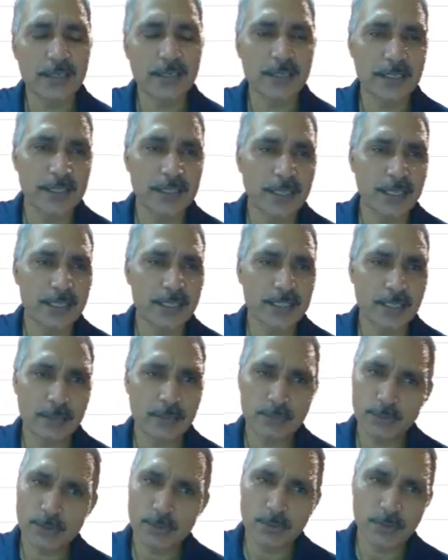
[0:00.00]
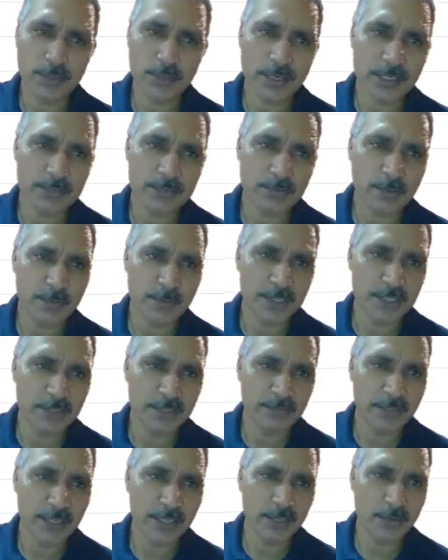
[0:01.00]
in the case of row transformation,
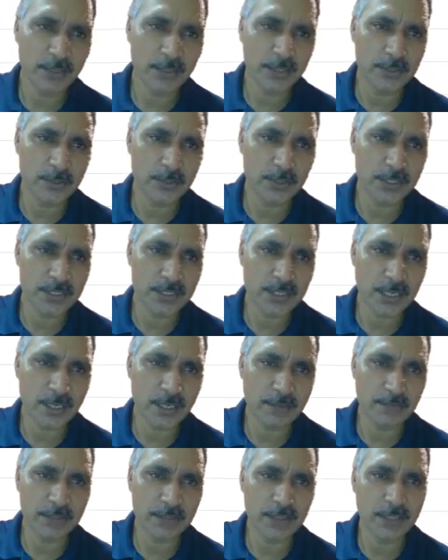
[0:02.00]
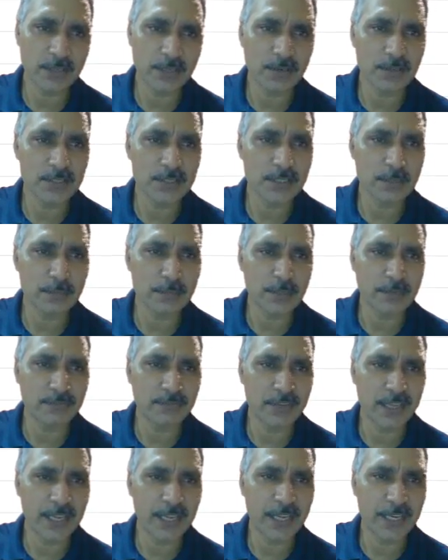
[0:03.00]
we are going to start with the concept of
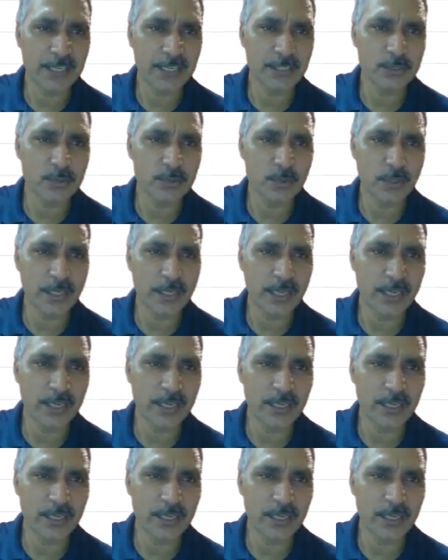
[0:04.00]
A into A